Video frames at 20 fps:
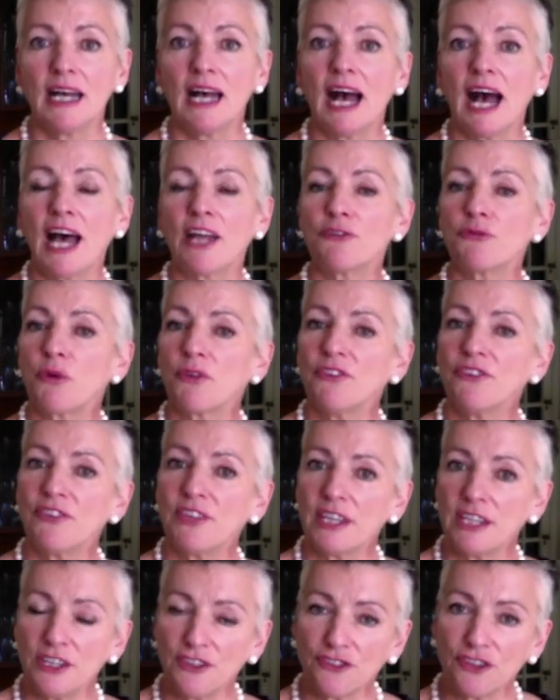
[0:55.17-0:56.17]
and once the
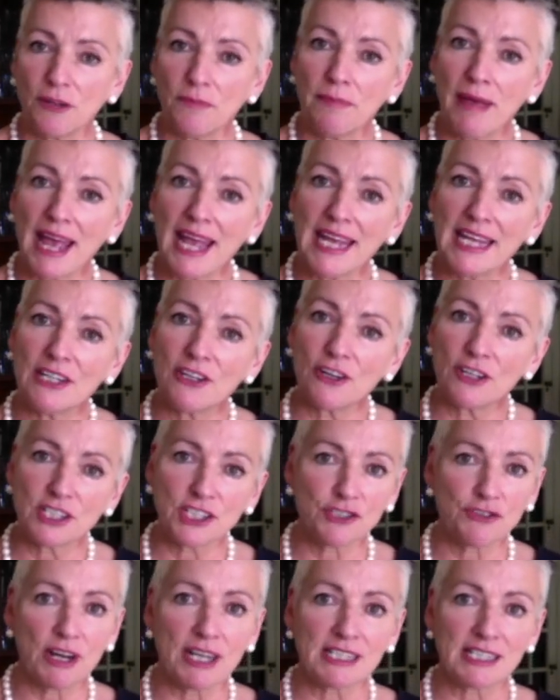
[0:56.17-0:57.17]
initial pain or
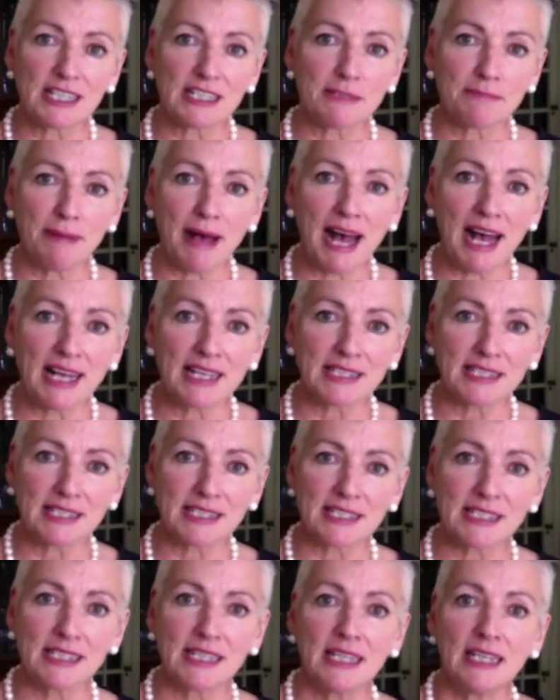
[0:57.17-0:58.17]
stress has
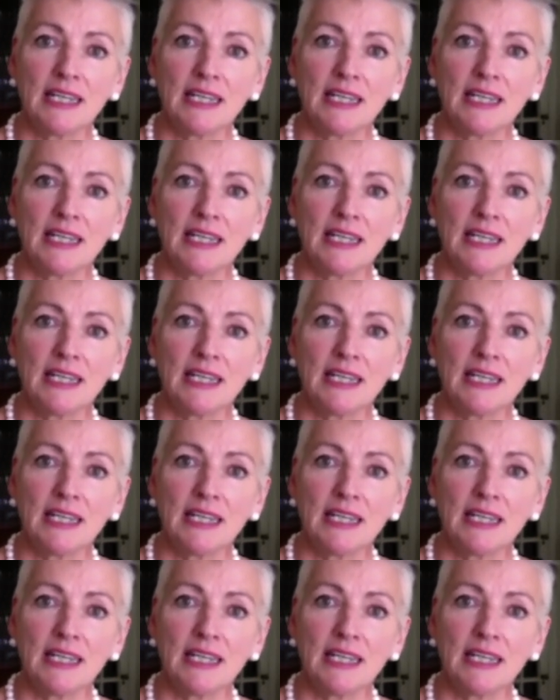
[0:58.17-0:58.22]
passed,